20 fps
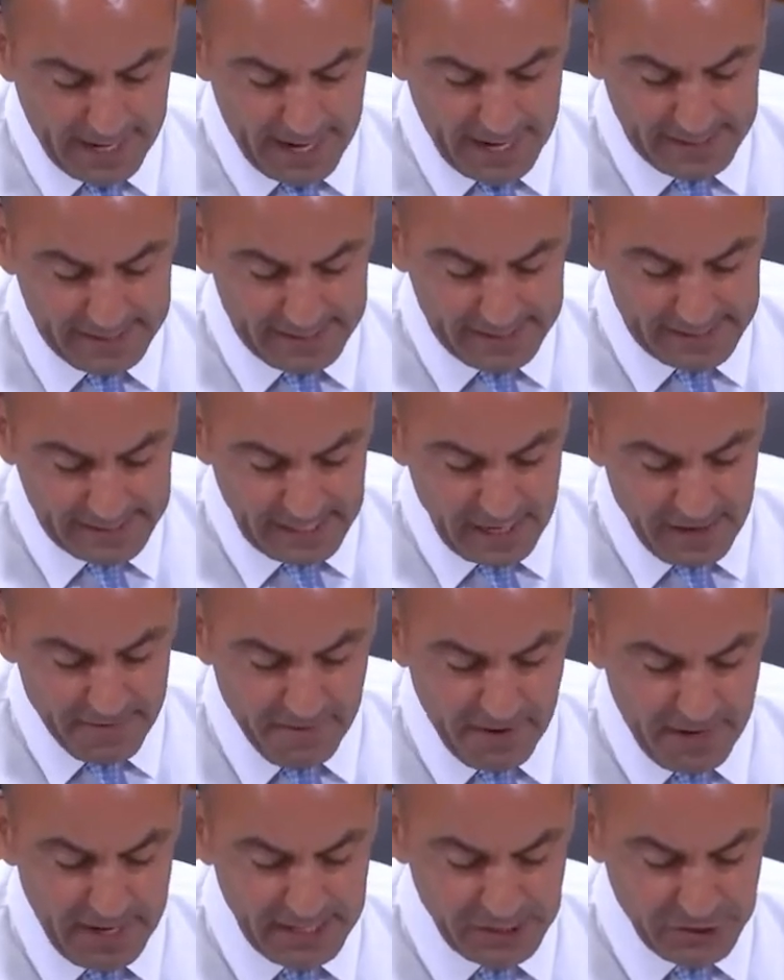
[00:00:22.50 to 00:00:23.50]
and can
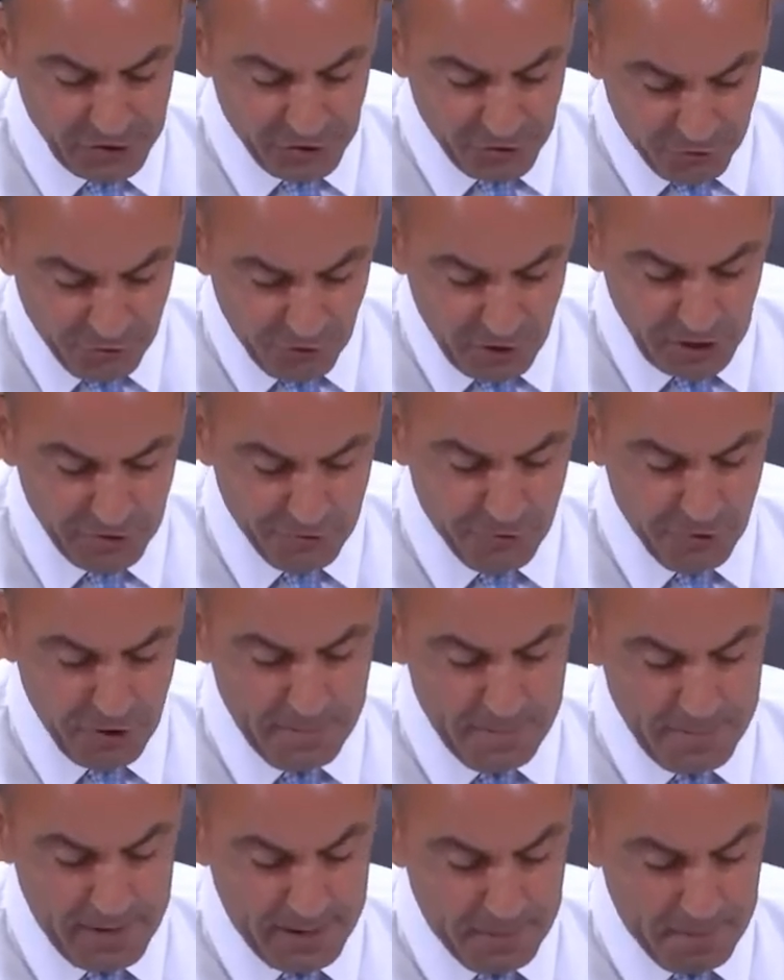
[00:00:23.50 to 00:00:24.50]
incentivize drug
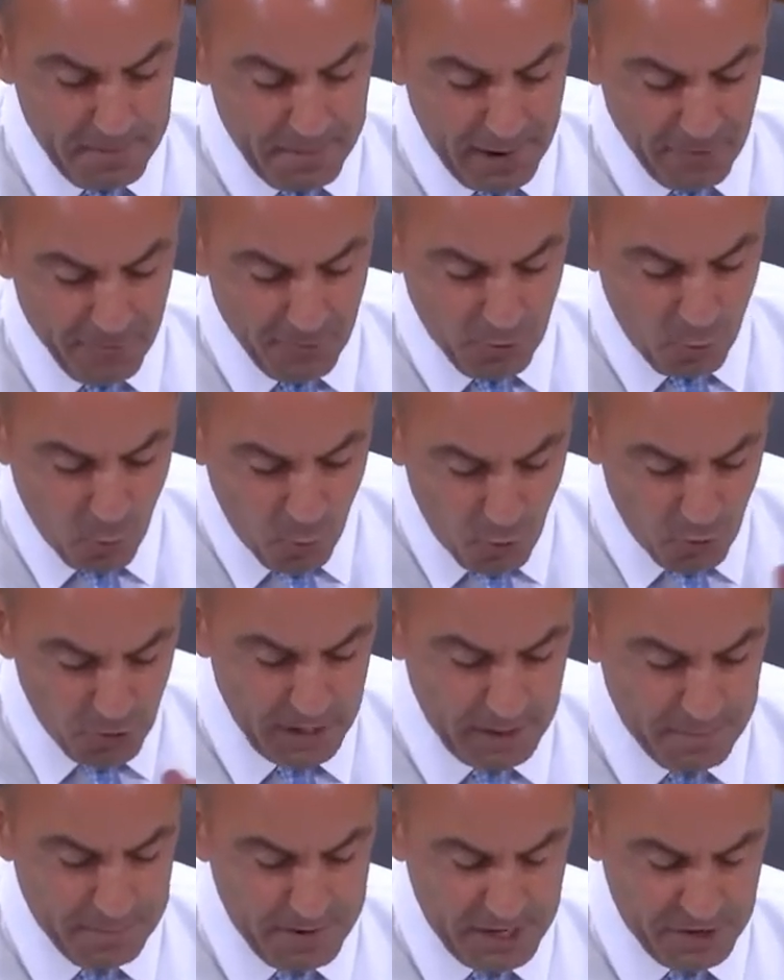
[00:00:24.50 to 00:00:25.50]
treatment by
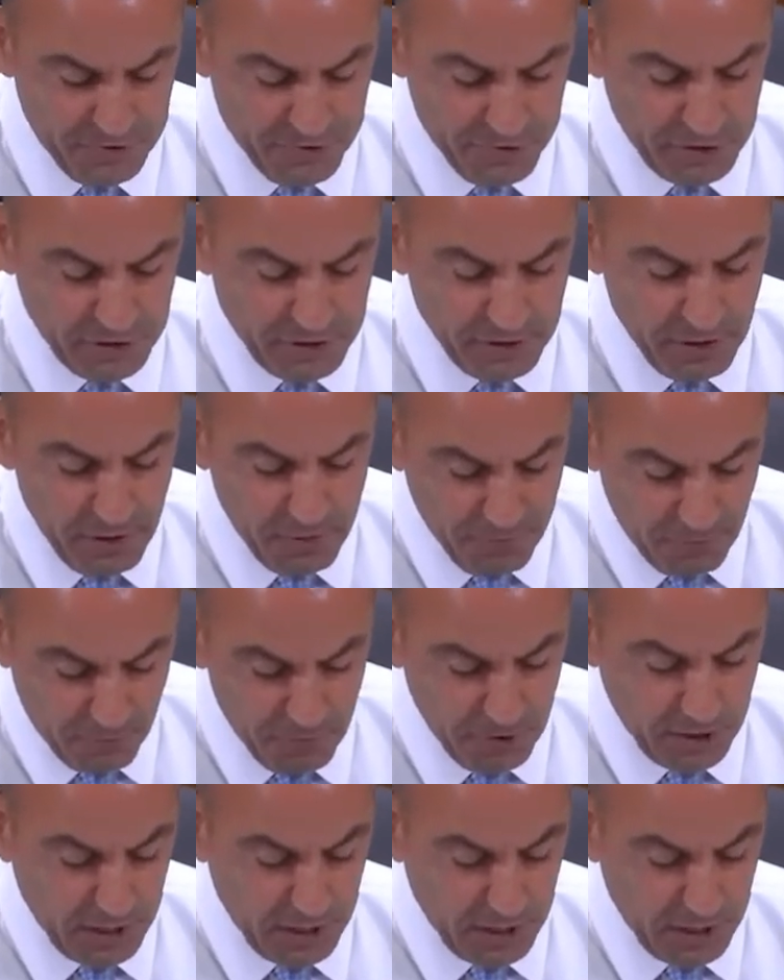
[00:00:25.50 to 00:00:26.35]
rewarding patients